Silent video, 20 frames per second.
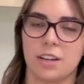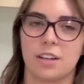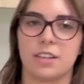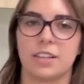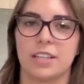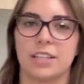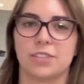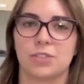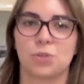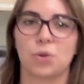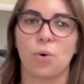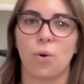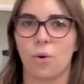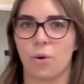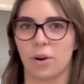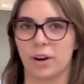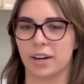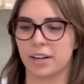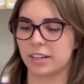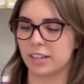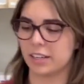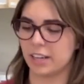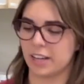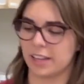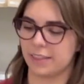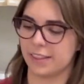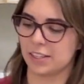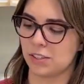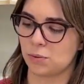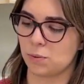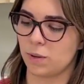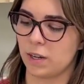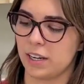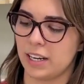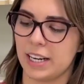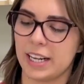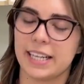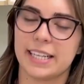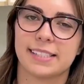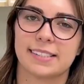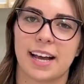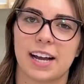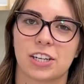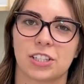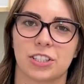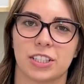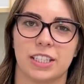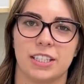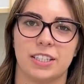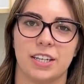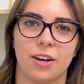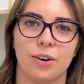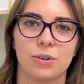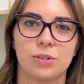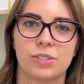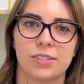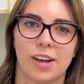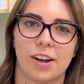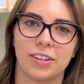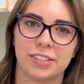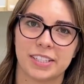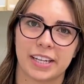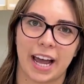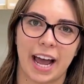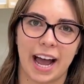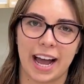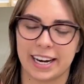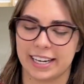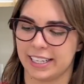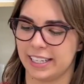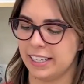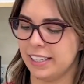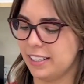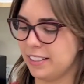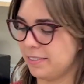is corn, and this one is actually no salt added.